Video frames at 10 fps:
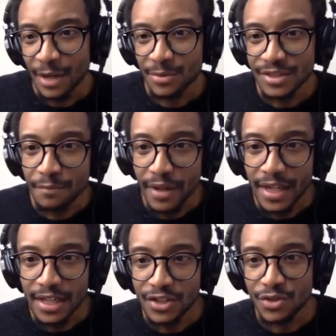was
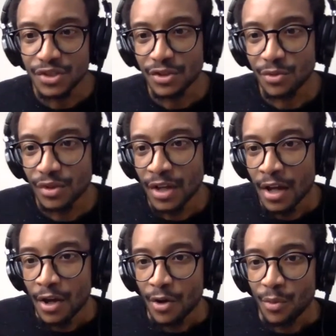debating using
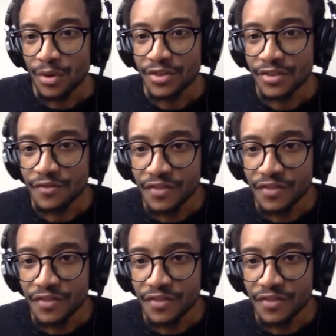with the